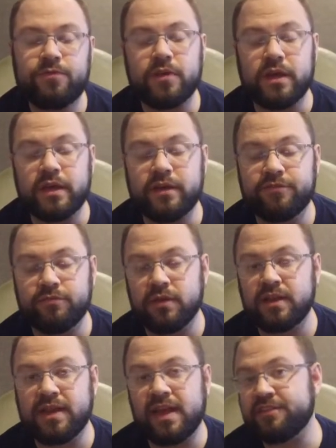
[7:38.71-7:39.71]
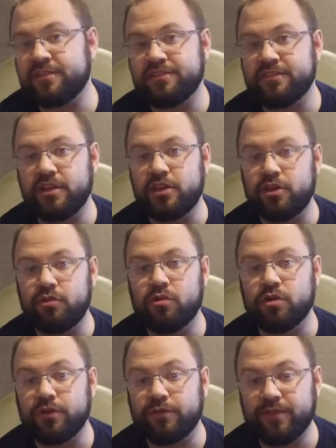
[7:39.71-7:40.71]
a friend asked to see you
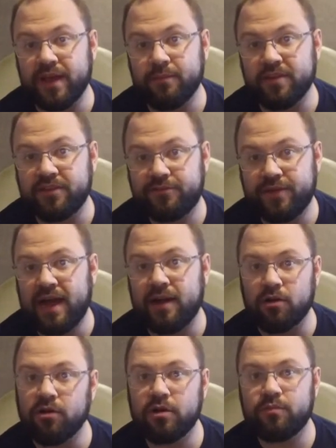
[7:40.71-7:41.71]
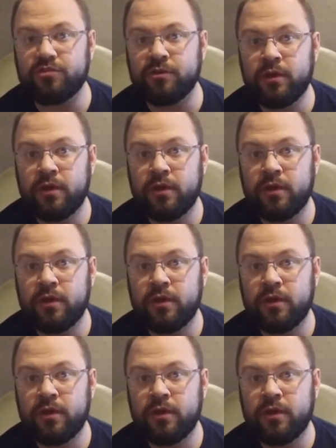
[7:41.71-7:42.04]
or your family's firearms?